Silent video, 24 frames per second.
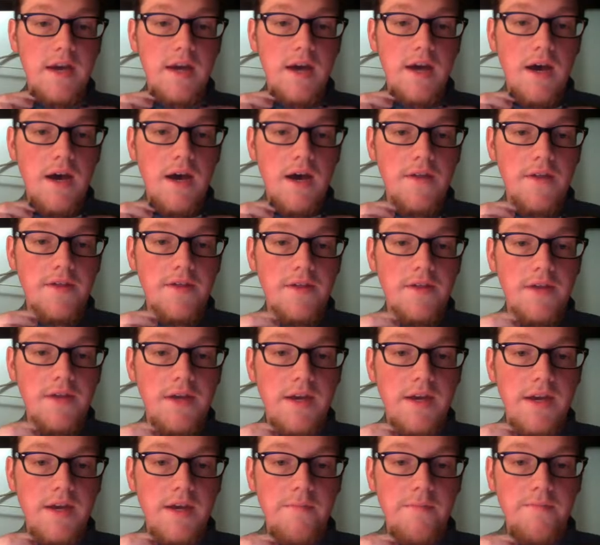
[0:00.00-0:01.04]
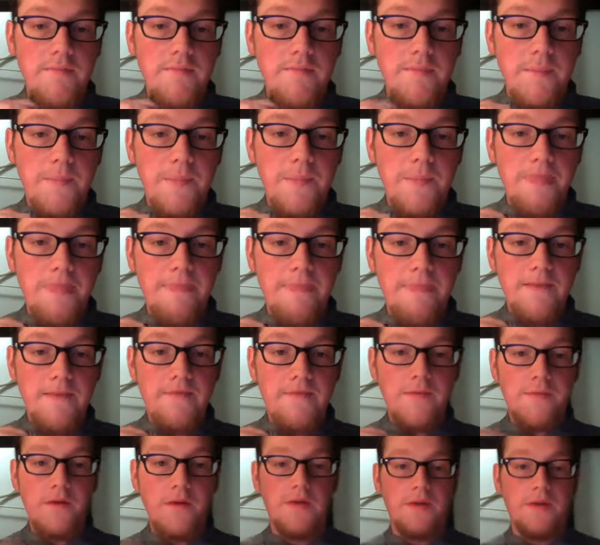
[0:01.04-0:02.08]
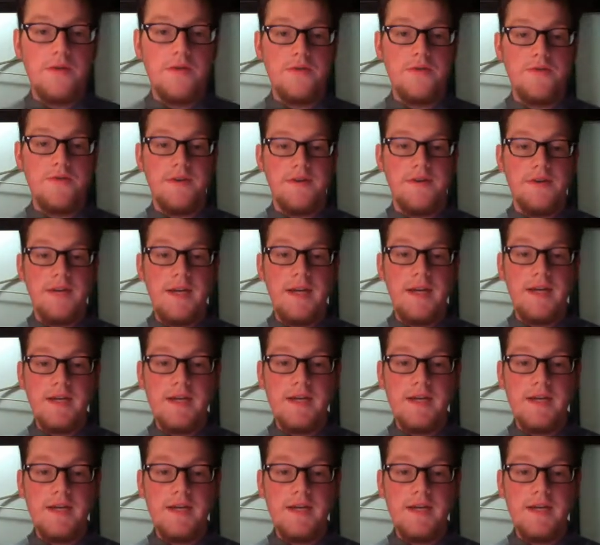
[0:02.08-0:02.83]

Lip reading: on the part that goes around your neck,